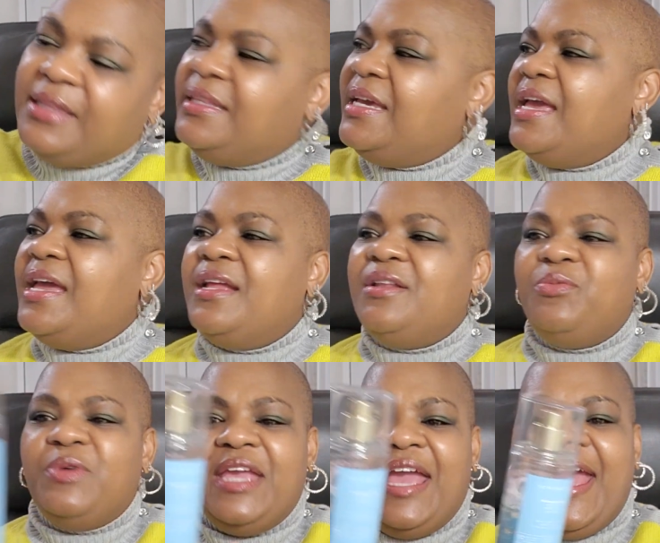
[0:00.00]

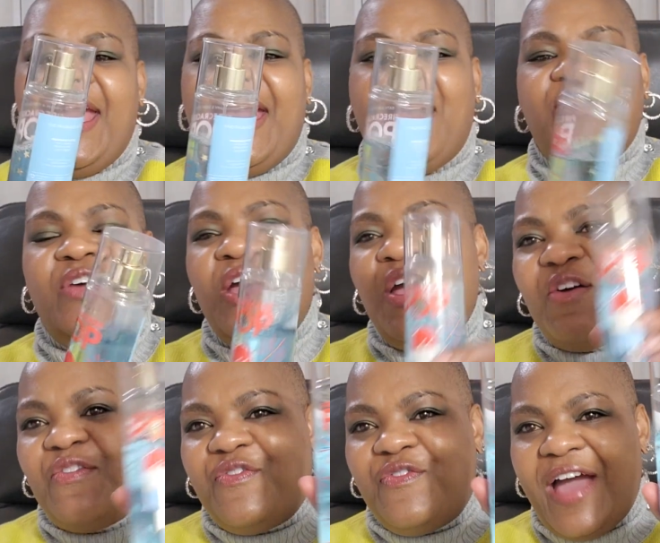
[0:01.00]
Then we have
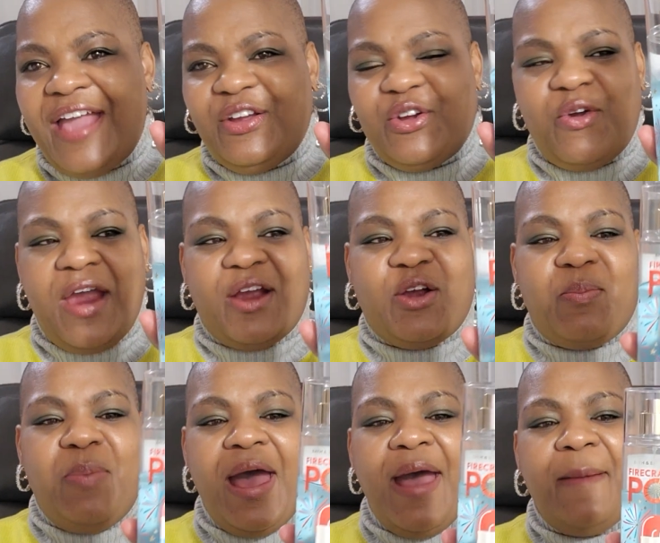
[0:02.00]
Firecracker
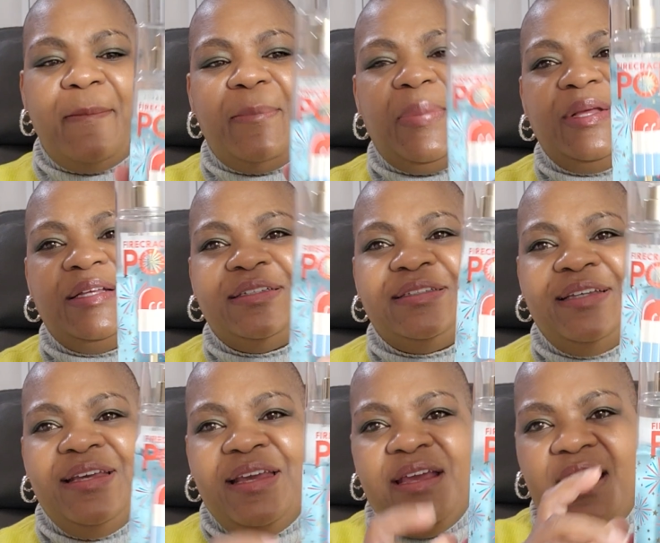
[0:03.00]
Pop.
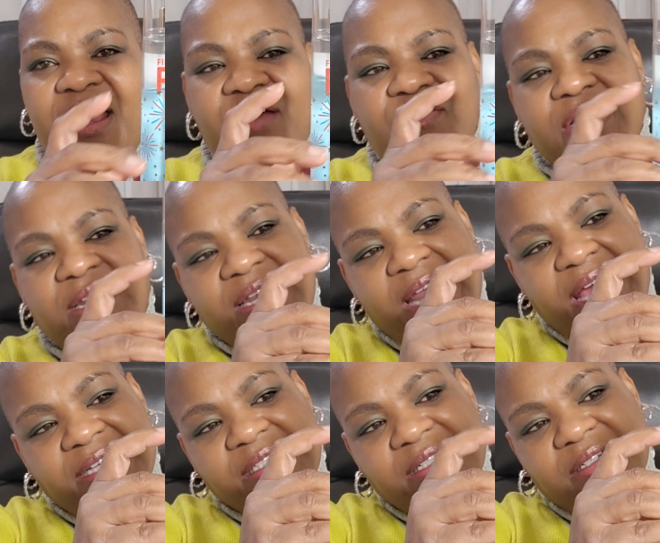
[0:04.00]
Have a
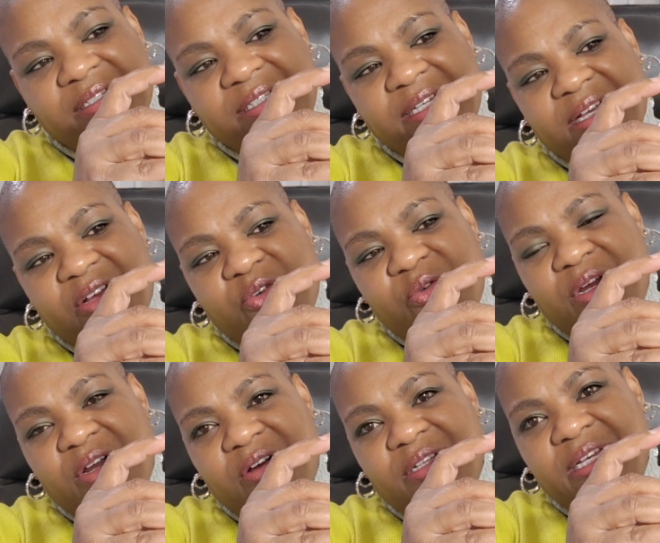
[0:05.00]
nice little dent
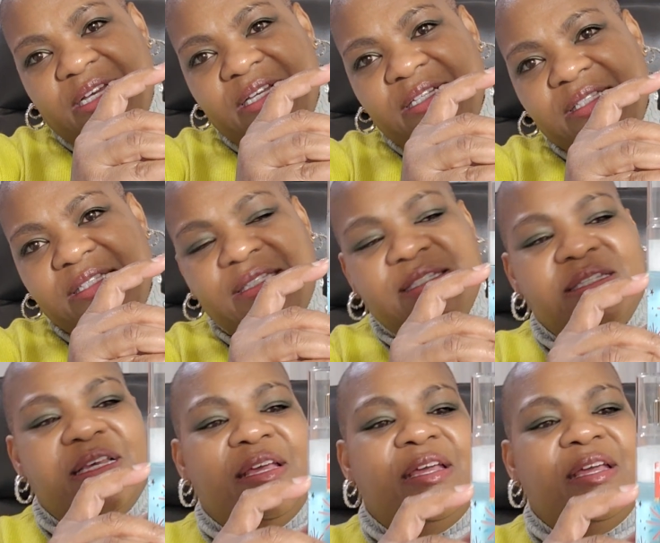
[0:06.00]
going on this.